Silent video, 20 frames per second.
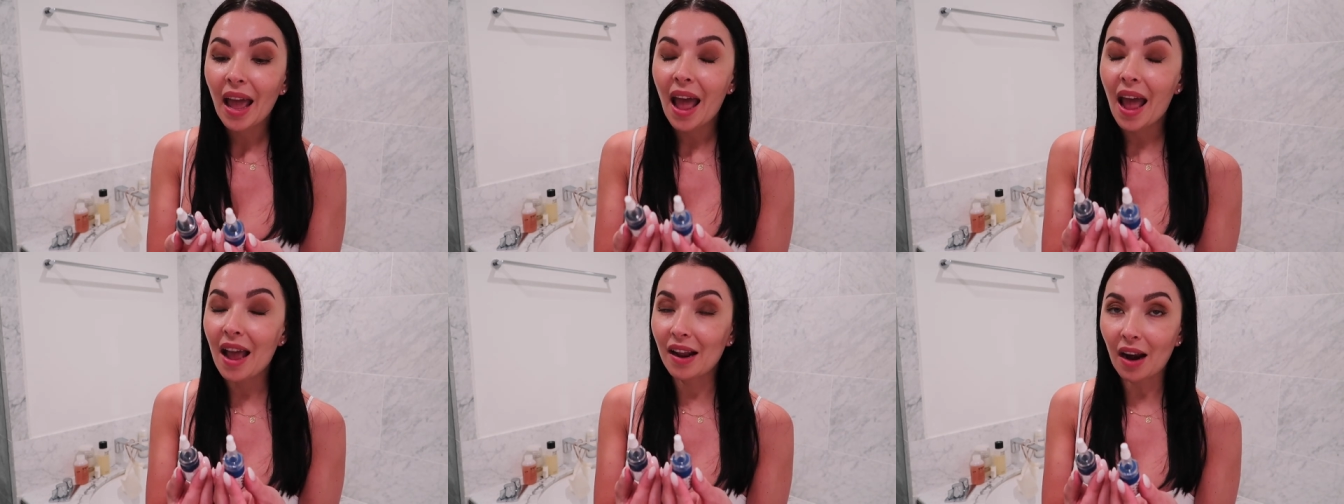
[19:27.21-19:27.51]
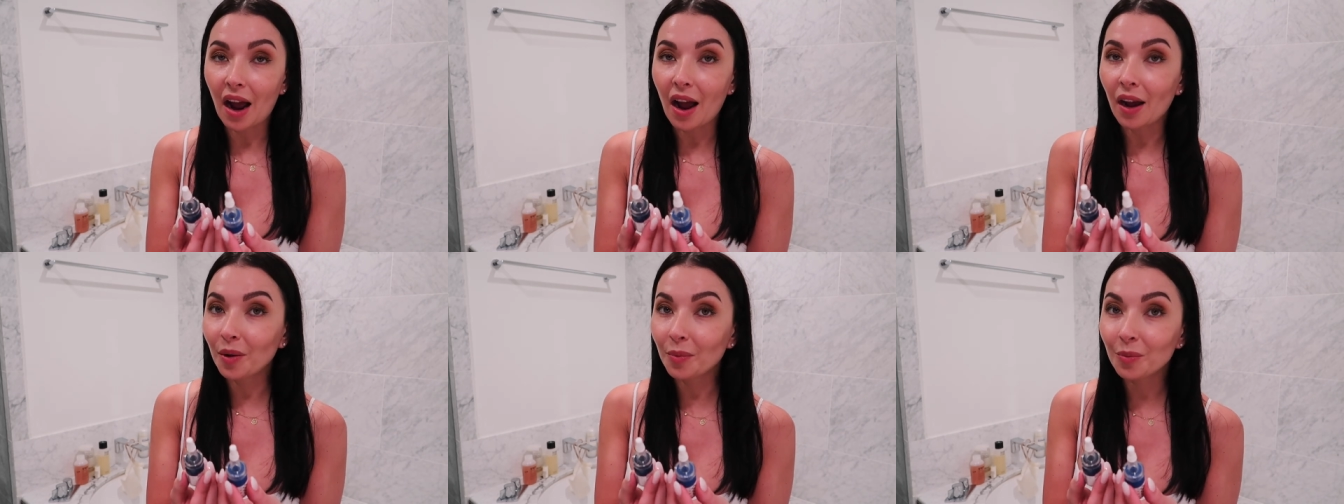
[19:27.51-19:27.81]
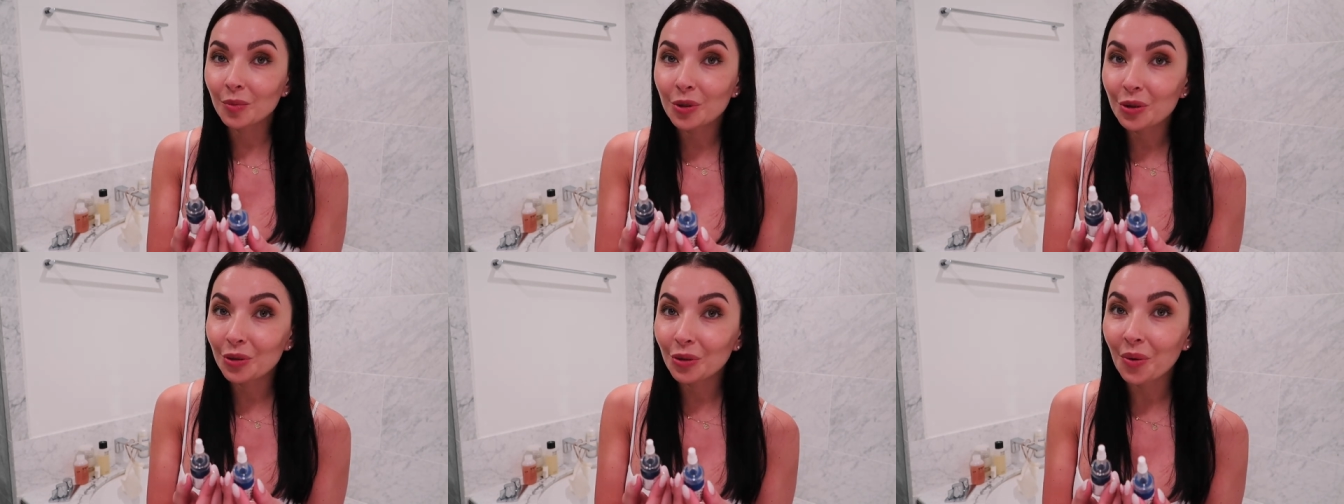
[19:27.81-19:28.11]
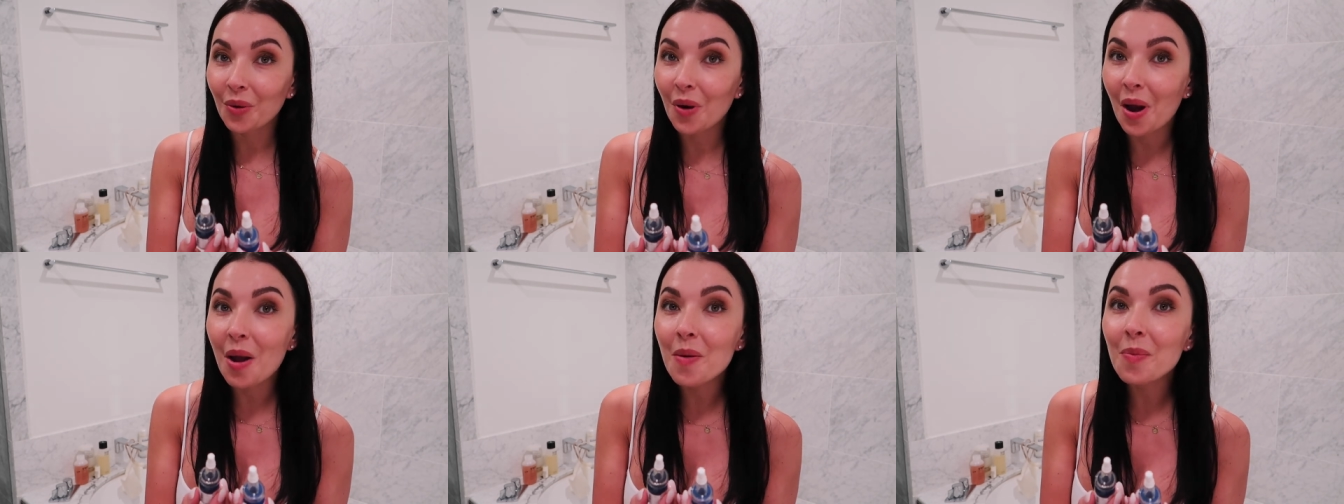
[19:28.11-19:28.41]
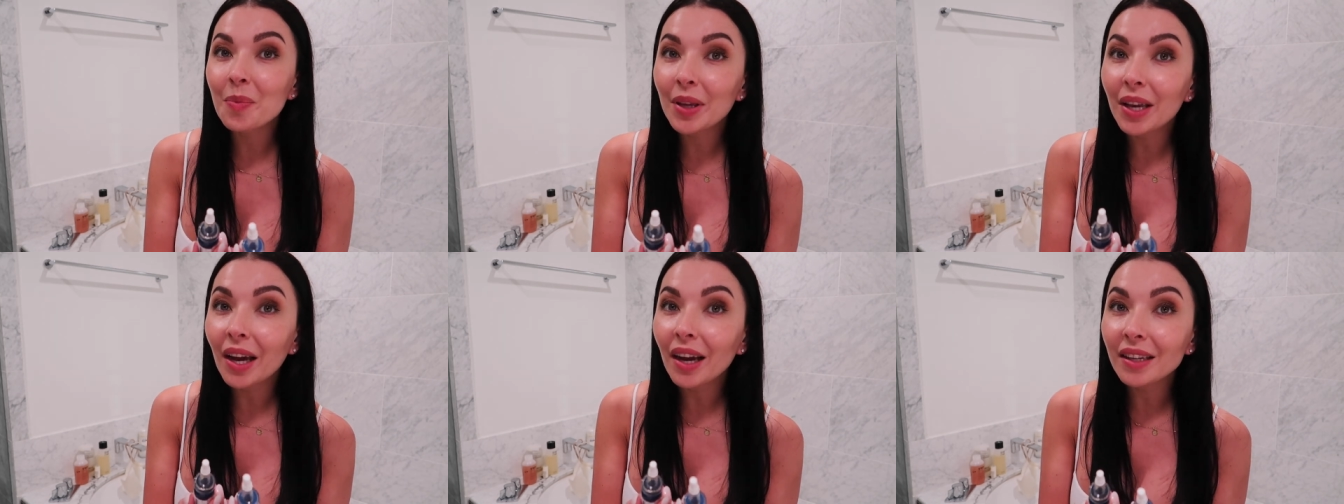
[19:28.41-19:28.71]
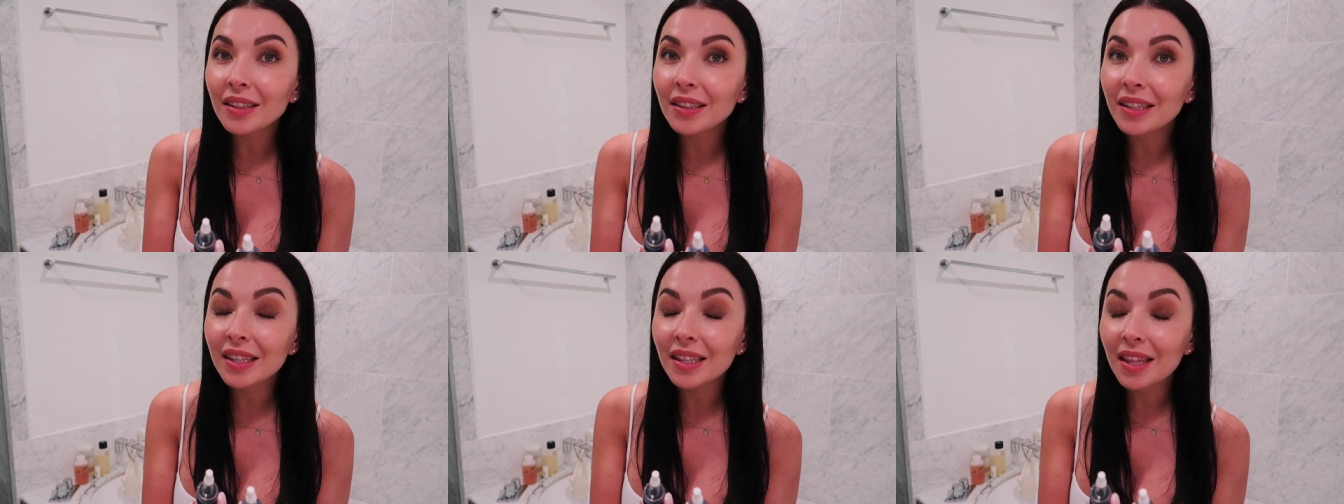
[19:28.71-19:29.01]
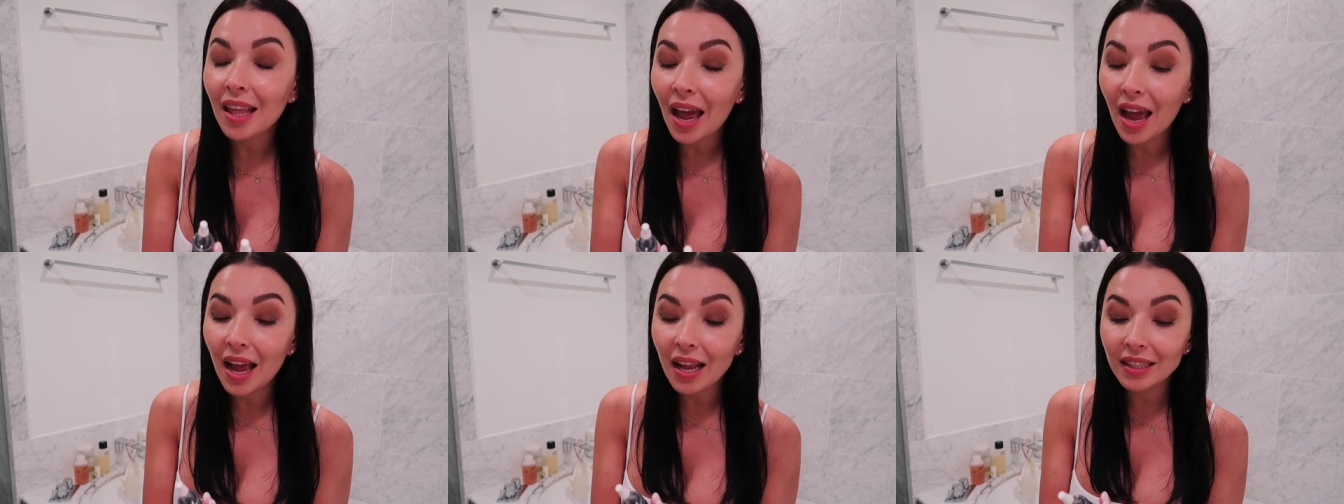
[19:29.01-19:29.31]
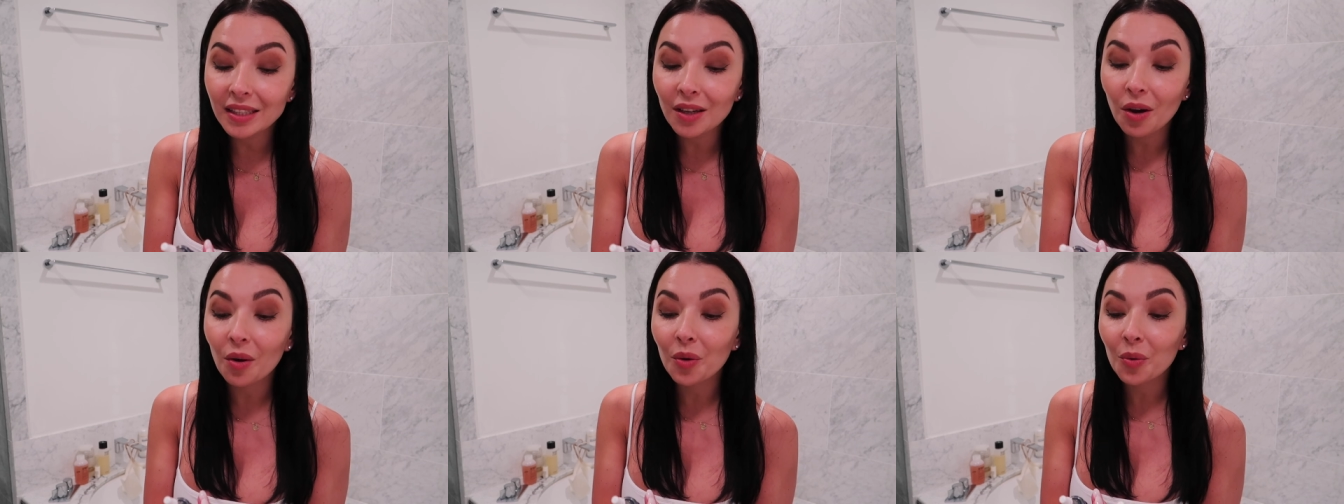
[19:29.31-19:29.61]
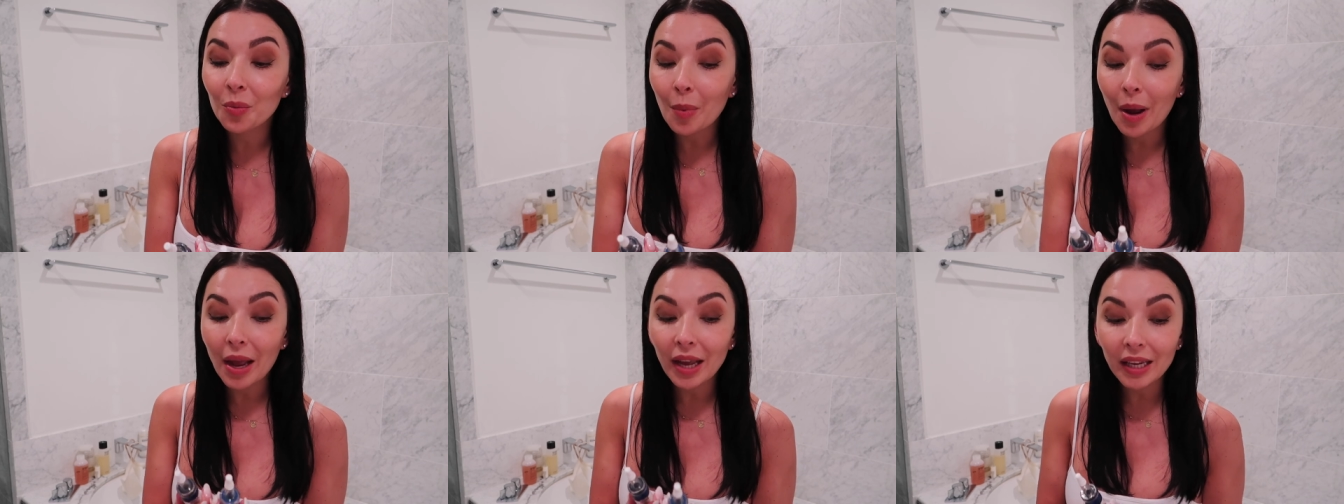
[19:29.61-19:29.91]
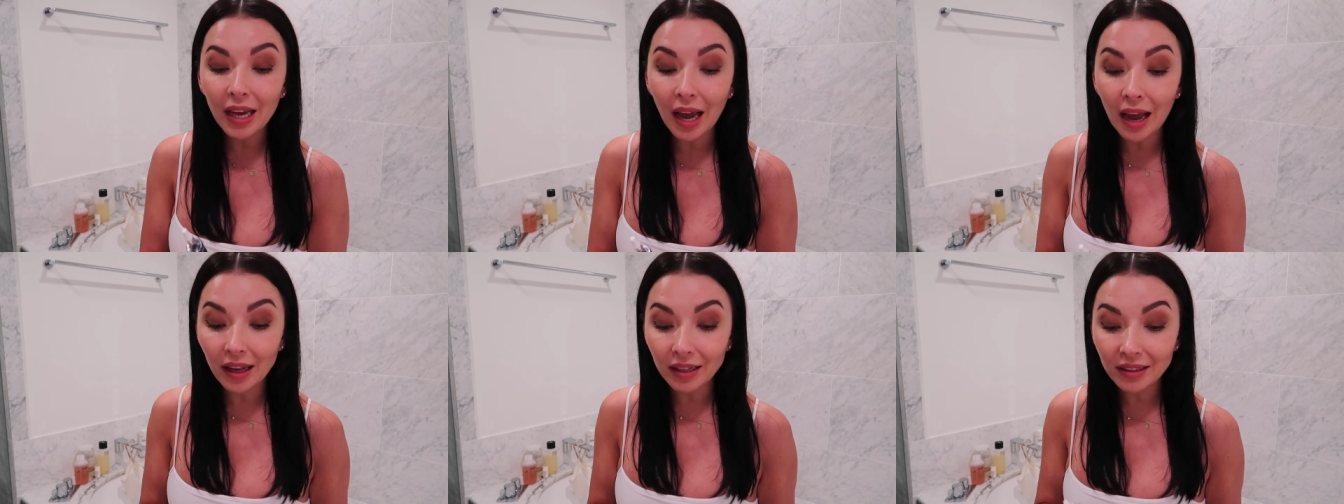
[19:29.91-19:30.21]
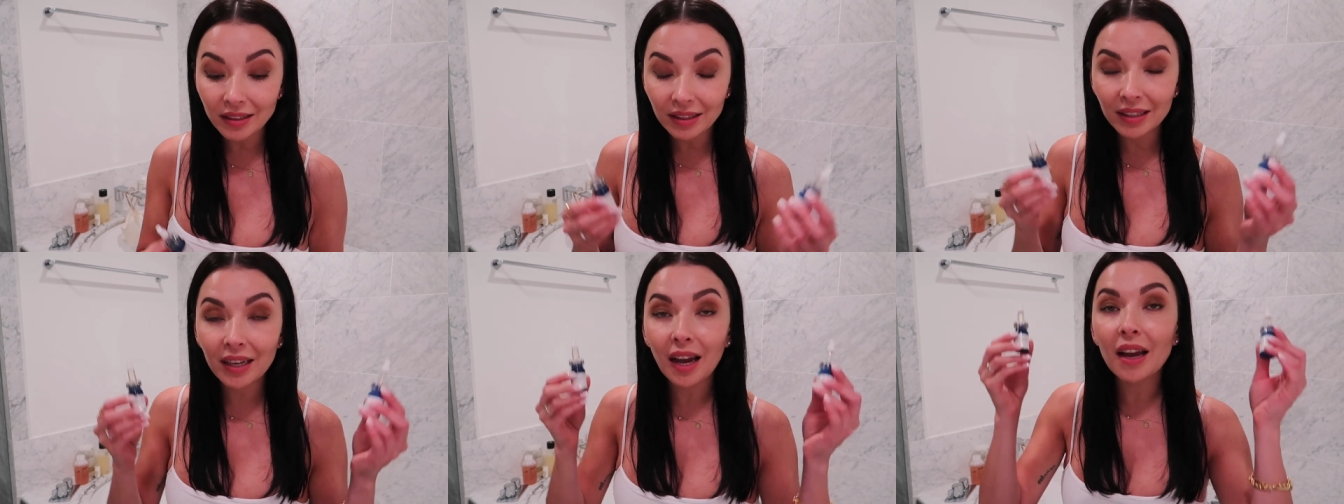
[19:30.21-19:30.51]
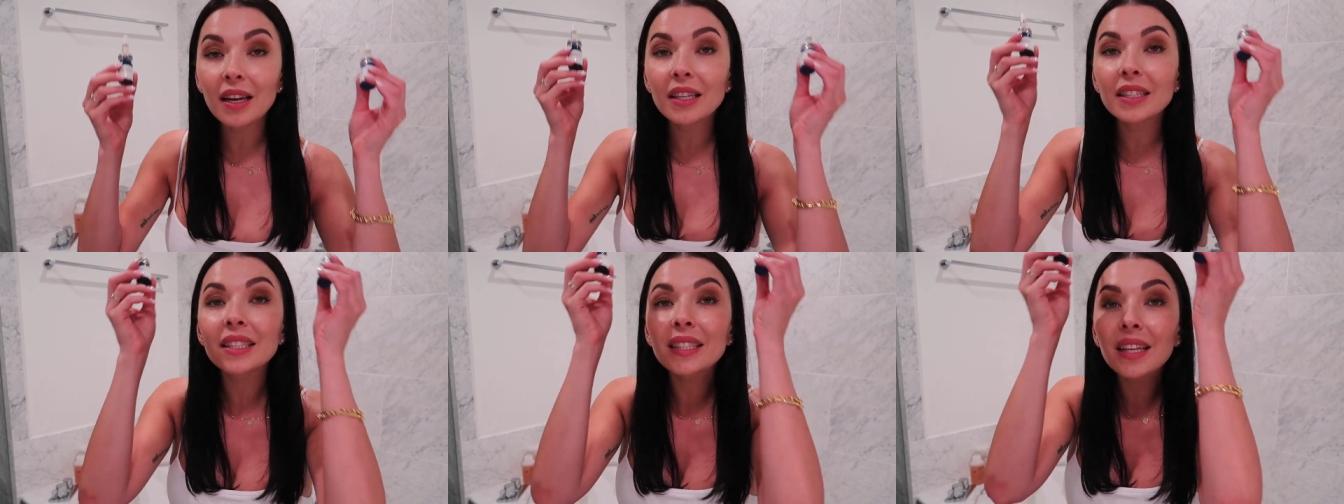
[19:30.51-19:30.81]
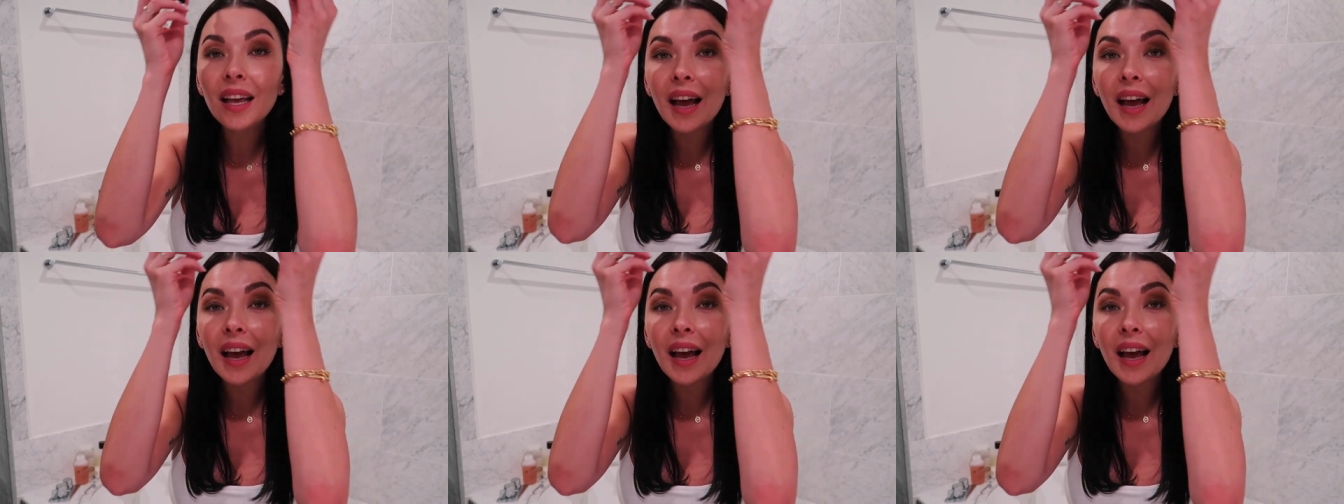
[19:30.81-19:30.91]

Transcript: and I'm so happy I did that. Oh my god, guys,